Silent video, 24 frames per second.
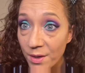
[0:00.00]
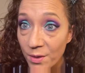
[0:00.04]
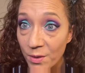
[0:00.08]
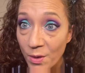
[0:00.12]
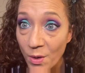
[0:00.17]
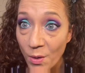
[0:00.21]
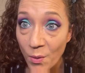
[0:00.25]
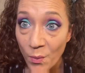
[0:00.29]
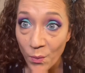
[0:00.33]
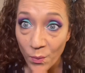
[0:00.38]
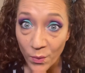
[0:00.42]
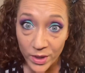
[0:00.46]
know.
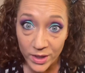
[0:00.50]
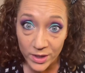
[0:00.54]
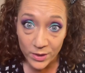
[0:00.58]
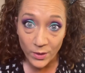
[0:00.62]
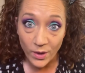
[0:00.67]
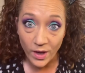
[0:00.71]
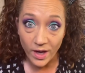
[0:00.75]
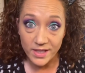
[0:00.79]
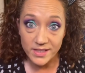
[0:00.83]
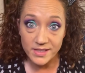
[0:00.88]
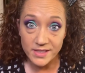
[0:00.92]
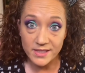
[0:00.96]
What do you
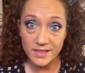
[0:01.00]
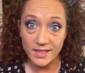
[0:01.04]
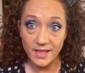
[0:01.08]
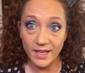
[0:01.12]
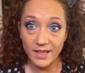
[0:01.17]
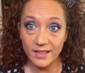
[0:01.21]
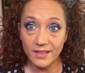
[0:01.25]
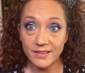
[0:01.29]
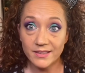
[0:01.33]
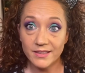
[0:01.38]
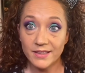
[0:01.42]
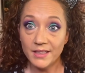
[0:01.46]
guys think?
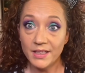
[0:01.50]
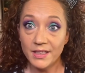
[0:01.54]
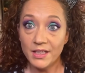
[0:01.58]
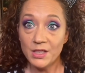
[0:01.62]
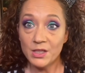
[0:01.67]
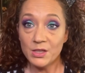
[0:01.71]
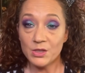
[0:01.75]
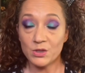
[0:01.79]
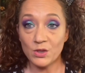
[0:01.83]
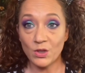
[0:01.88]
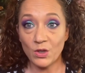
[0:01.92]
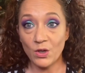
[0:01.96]

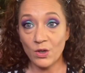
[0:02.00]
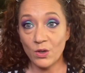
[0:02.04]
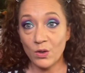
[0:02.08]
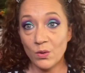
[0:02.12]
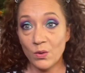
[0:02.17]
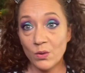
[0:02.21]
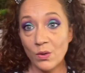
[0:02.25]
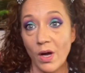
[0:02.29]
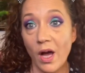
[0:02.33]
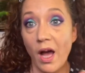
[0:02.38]
So